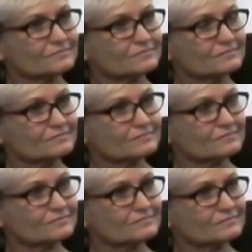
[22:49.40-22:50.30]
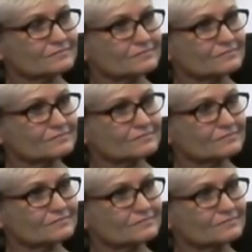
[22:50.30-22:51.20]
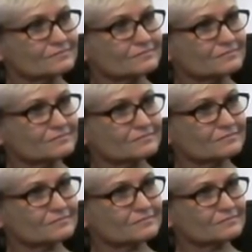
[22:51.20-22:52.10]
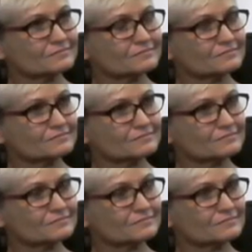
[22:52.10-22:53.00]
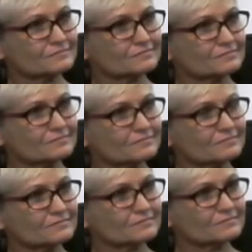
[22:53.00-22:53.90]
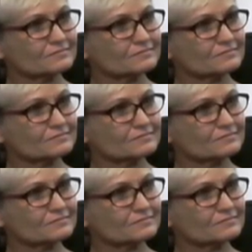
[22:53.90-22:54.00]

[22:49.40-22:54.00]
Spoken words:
This person isn't speaking.